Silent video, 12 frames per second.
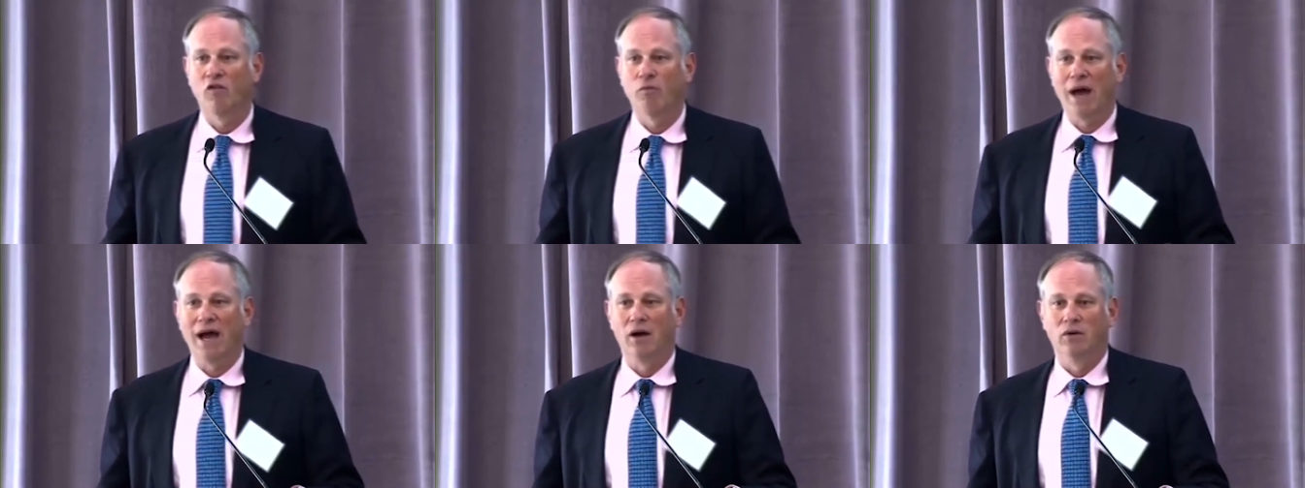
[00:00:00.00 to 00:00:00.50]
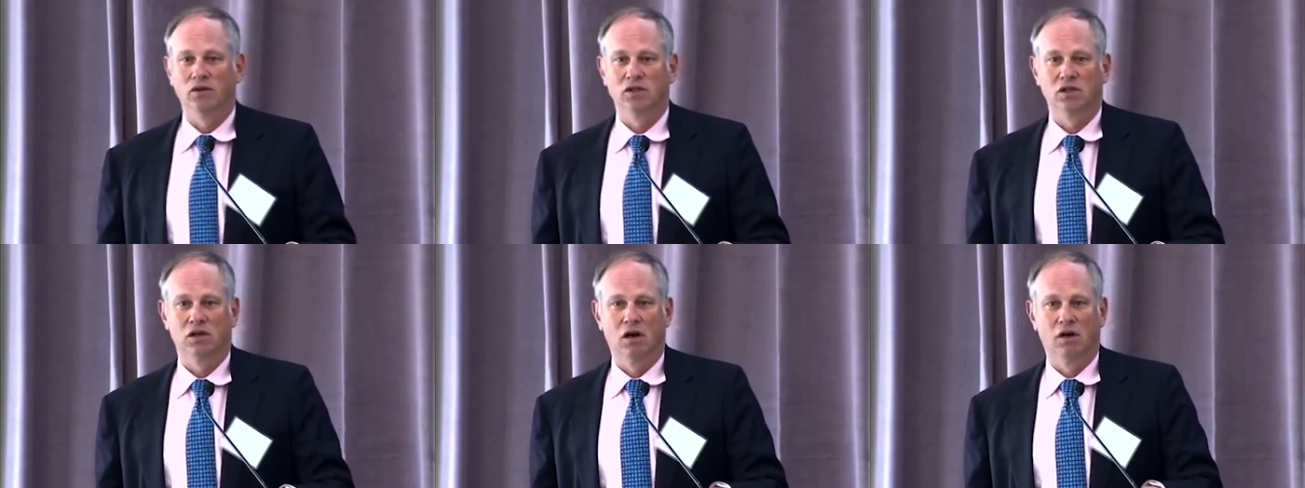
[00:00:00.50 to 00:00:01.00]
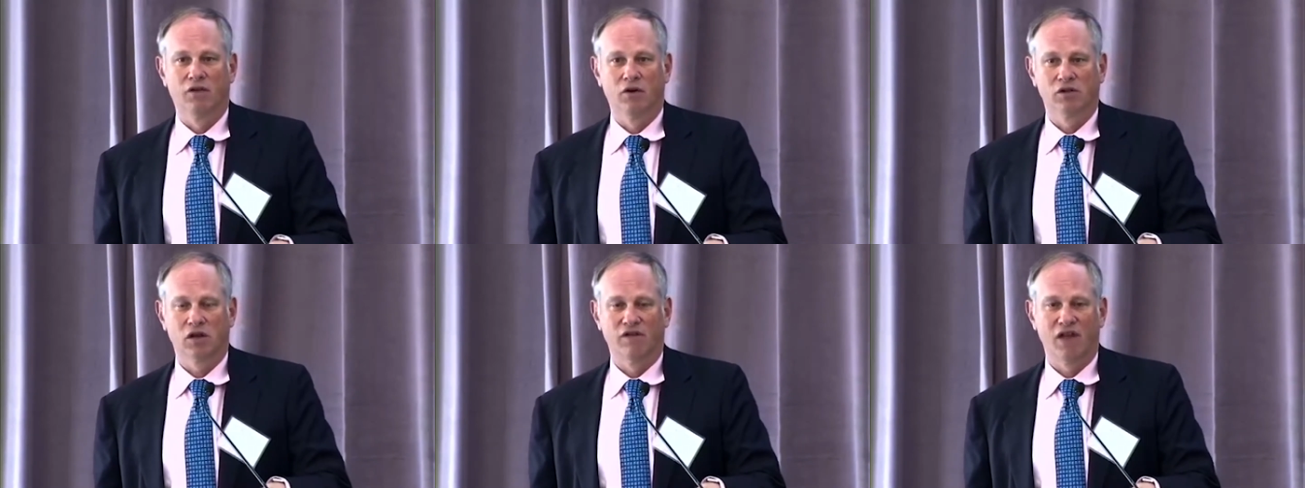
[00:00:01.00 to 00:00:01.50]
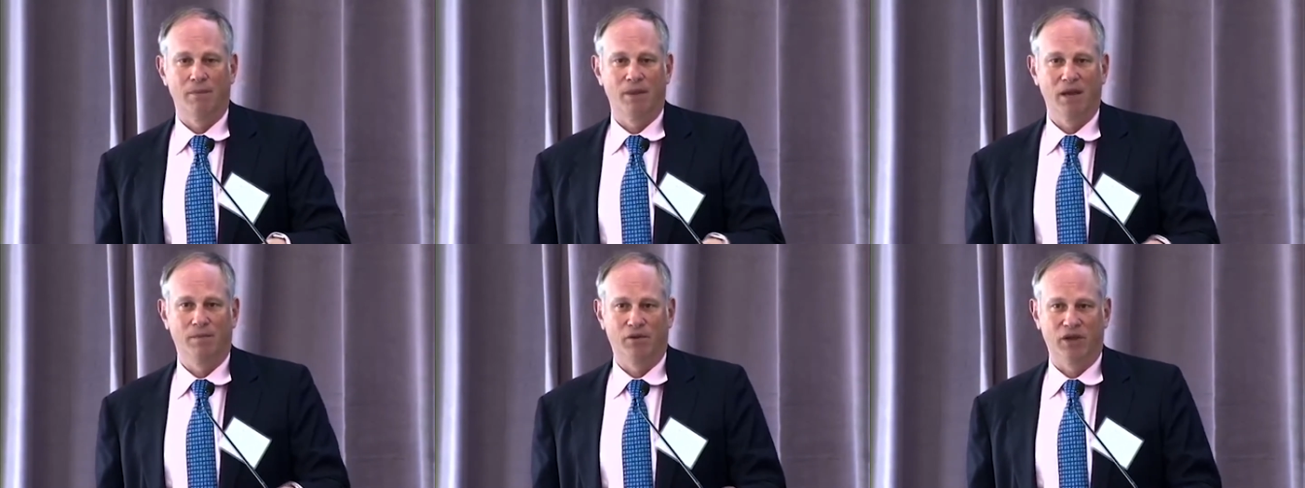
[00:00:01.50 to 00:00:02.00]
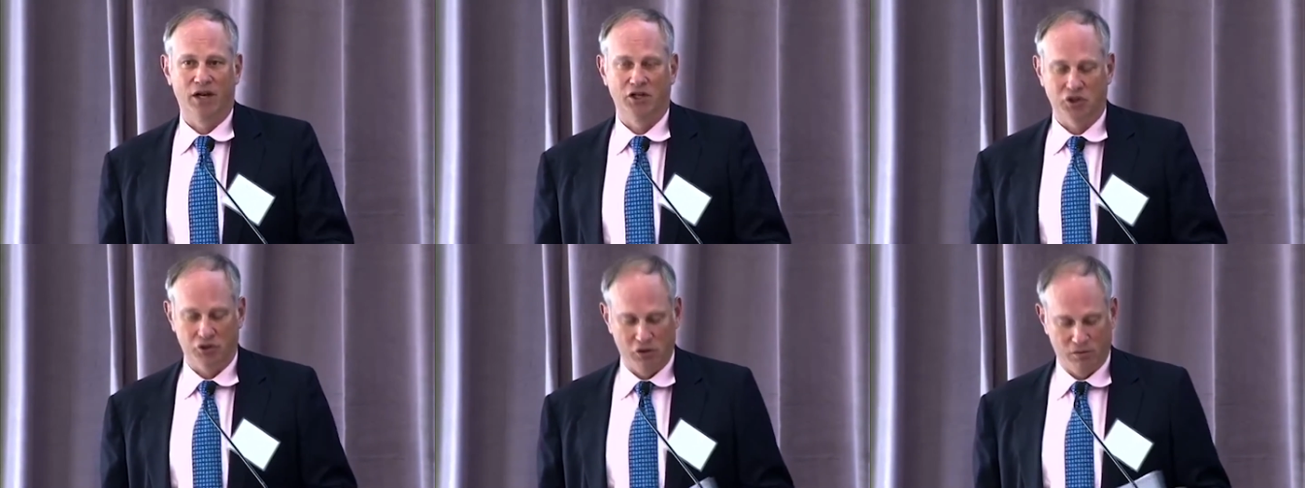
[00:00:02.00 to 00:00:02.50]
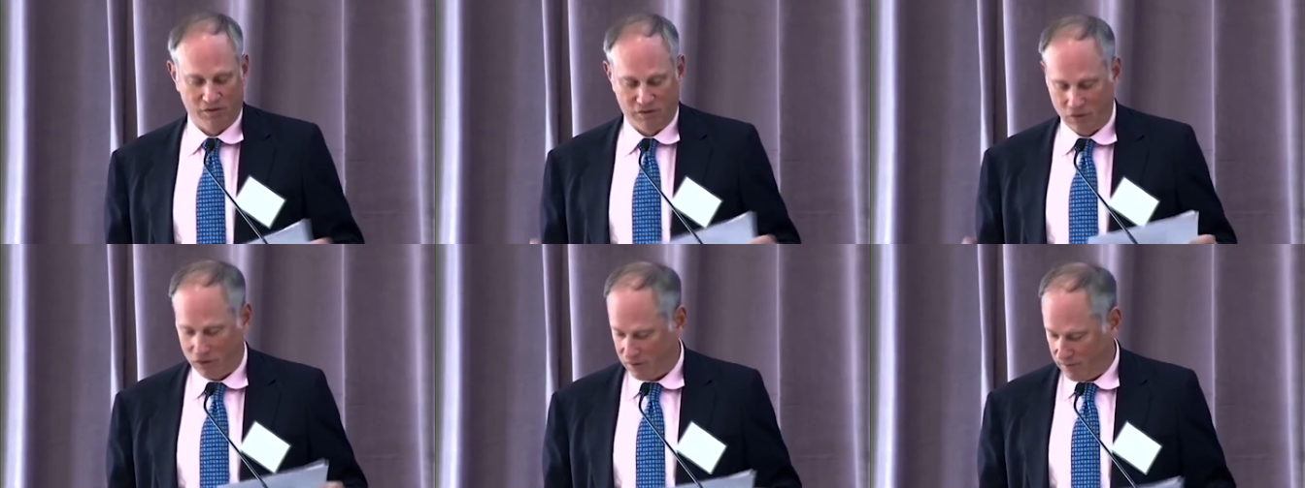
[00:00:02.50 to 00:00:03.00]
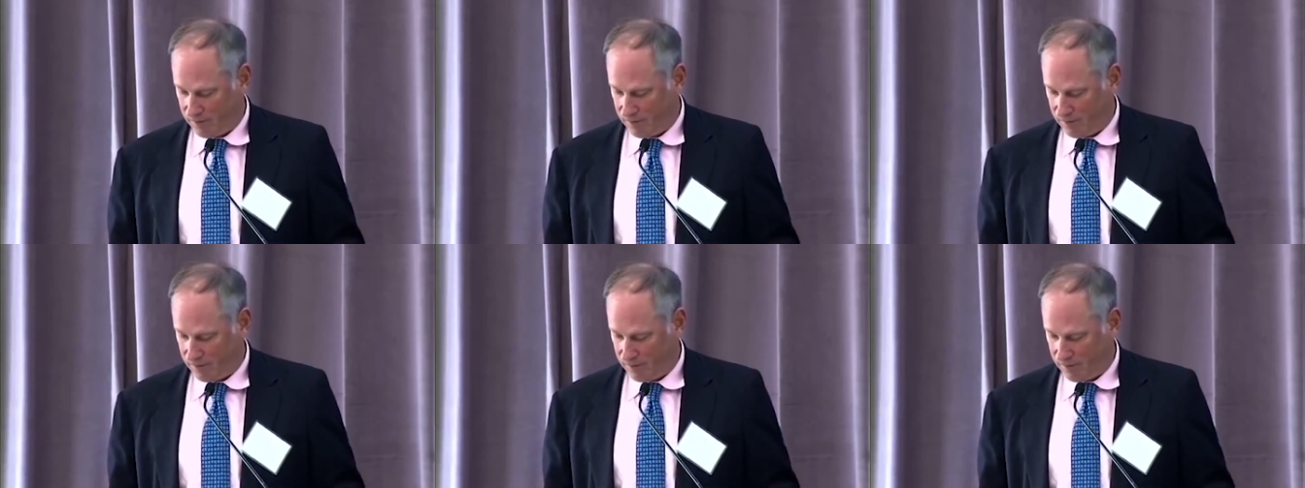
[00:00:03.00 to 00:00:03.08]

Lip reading: pounds of that paper that I showed you before.